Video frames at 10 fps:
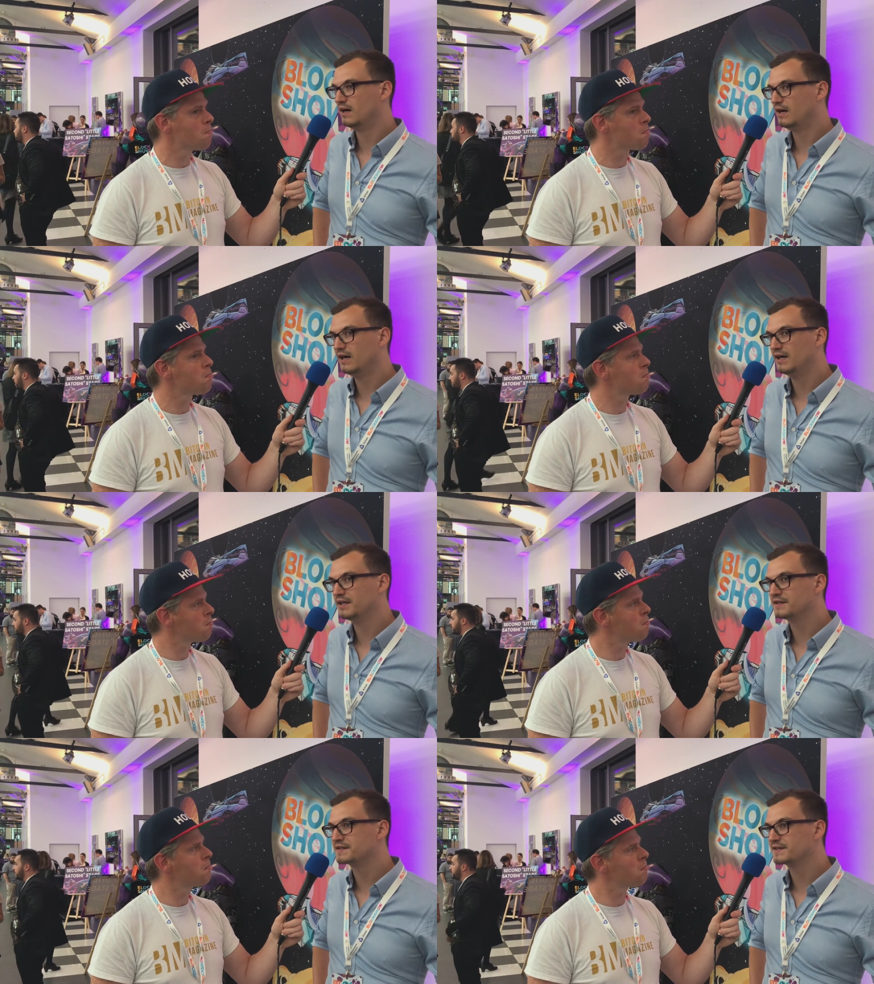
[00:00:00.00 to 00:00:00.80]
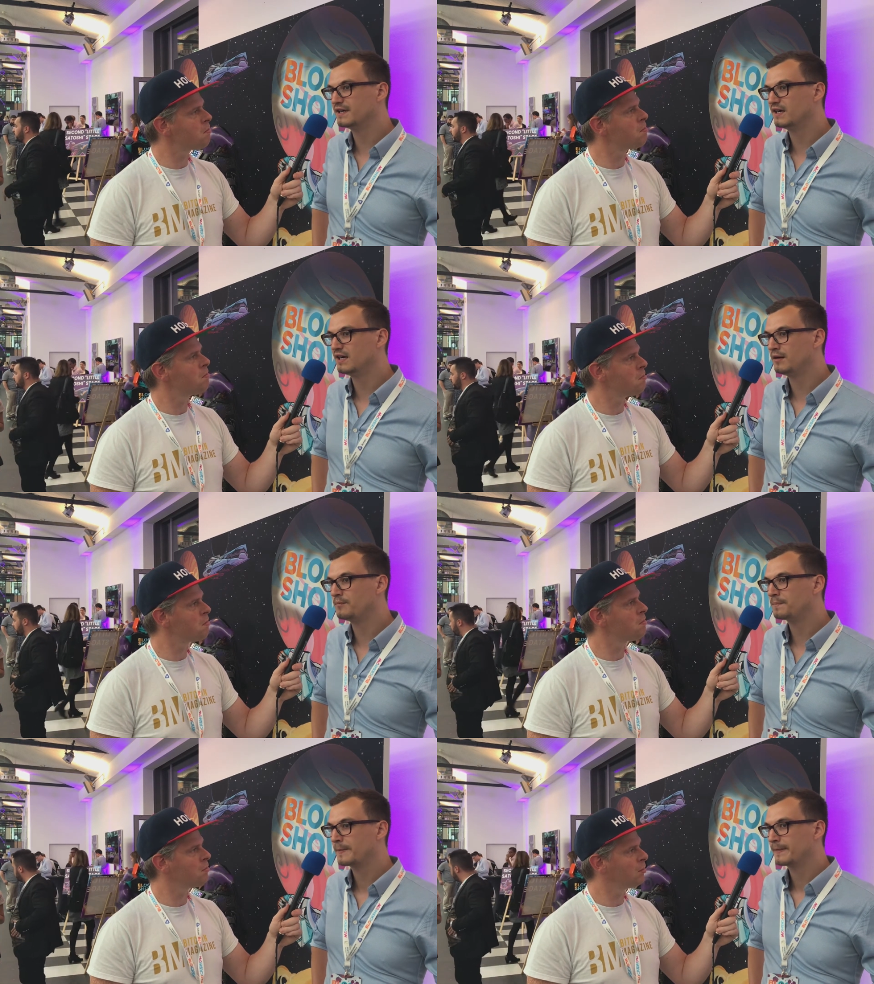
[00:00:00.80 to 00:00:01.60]
Speaker 1: And
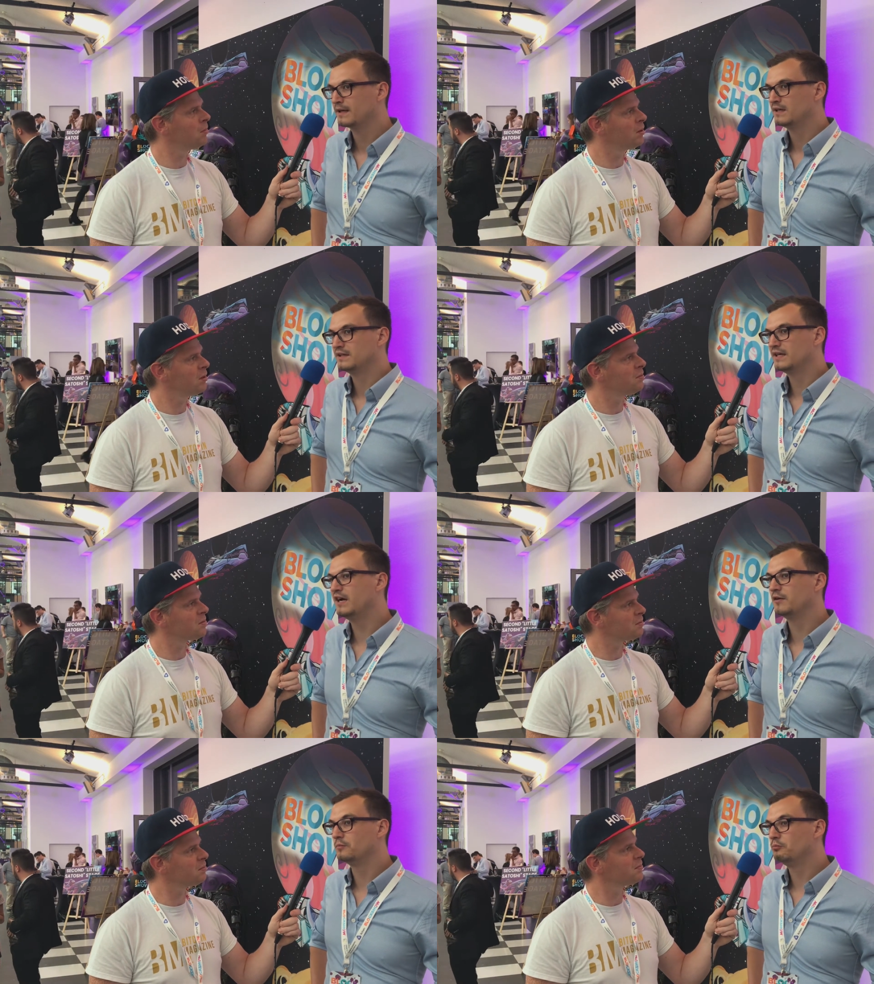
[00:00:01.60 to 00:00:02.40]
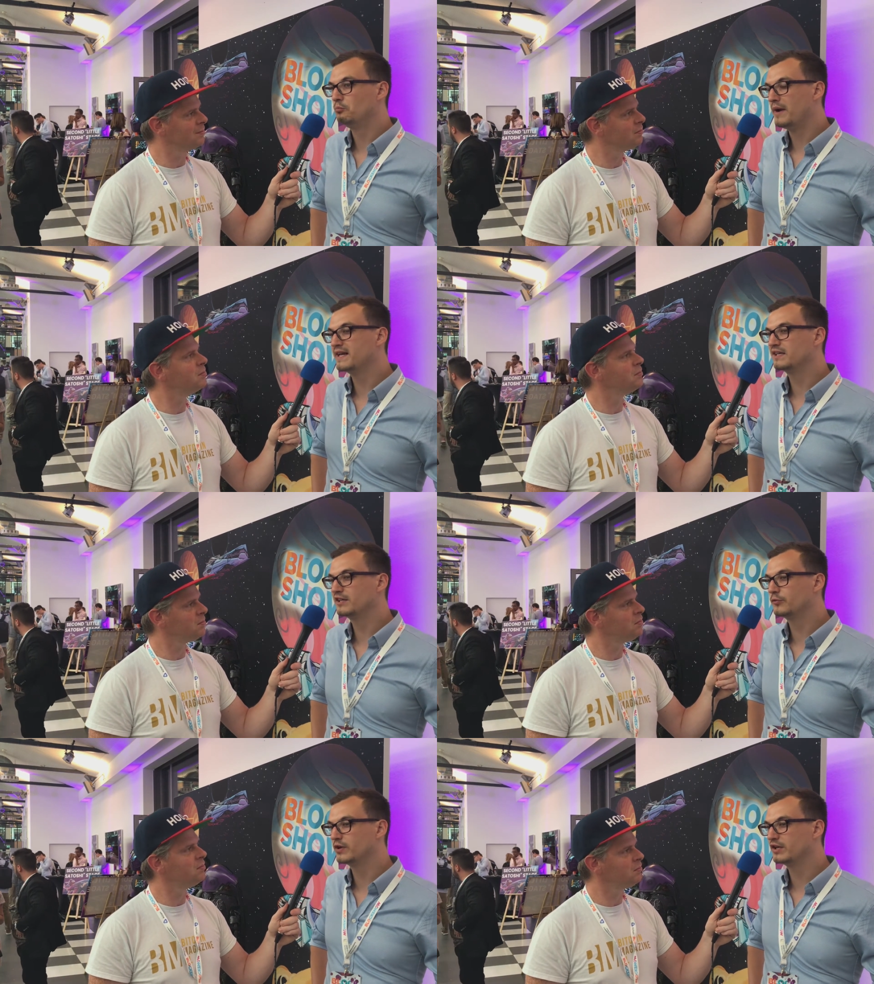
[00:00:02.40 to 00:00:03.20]
um, yeah,
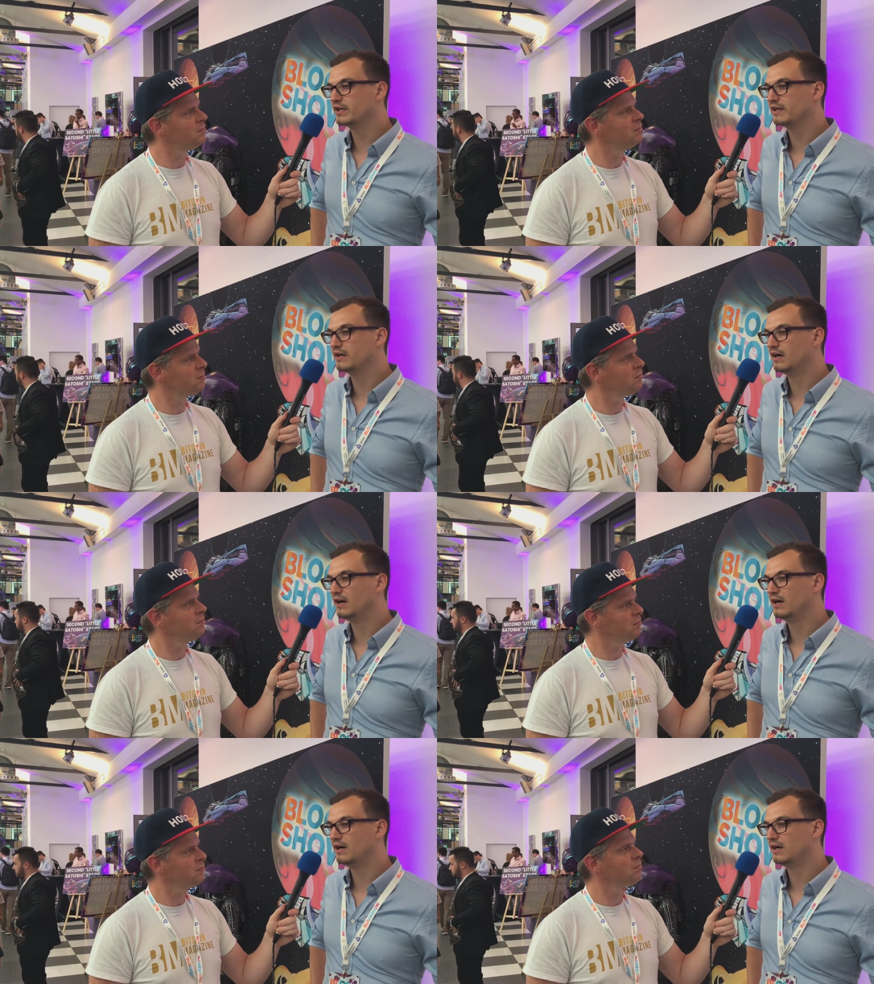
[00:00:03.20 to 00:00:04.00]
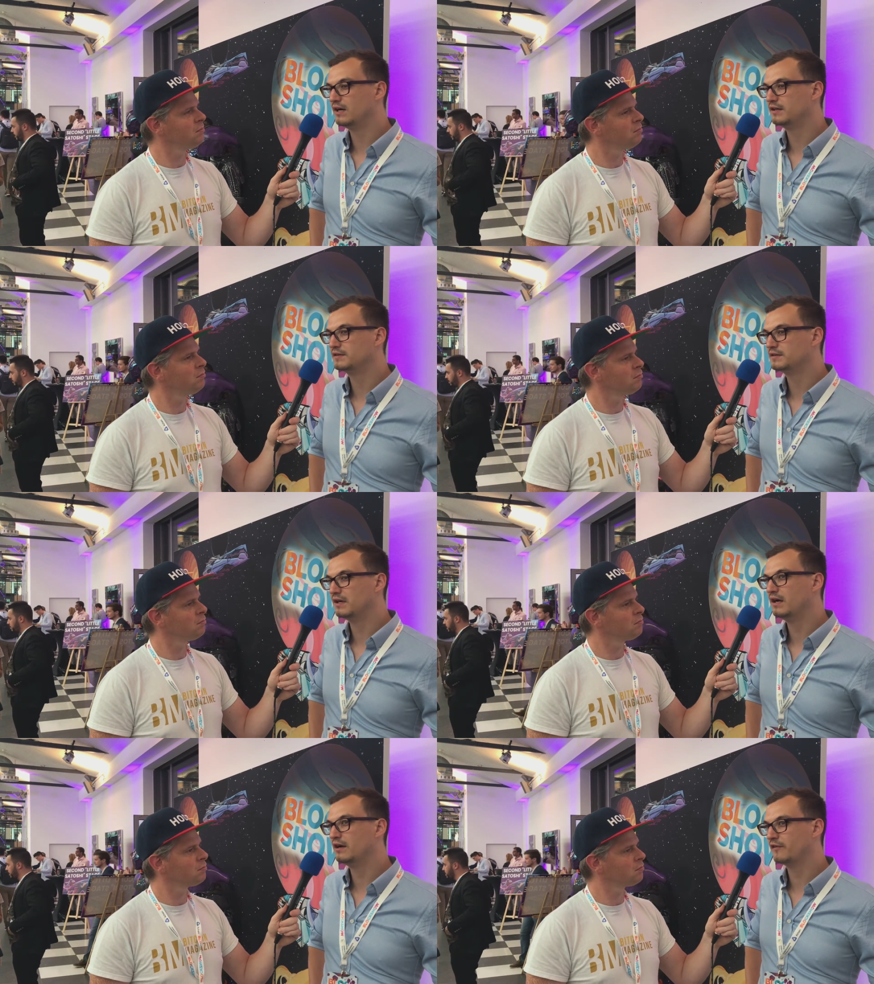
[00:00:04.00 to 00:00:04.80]
mainly we uh,
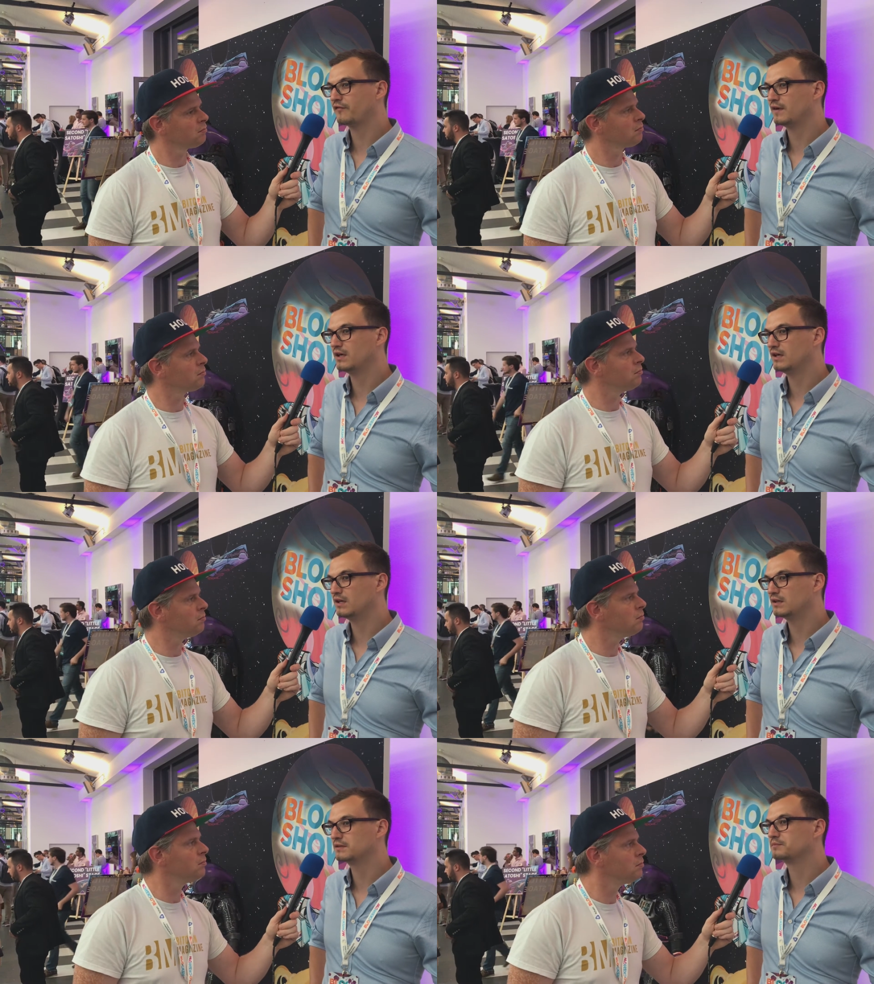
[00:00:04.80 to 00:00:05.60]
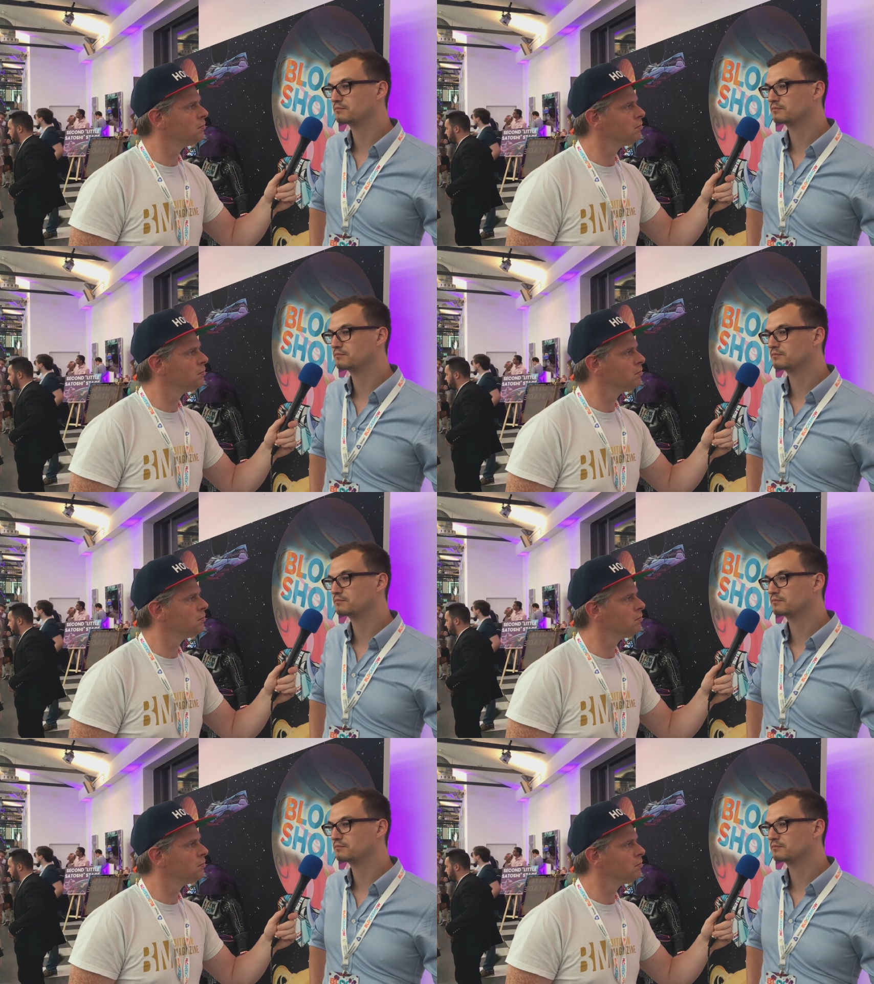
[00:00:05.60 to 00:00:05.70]
have uh,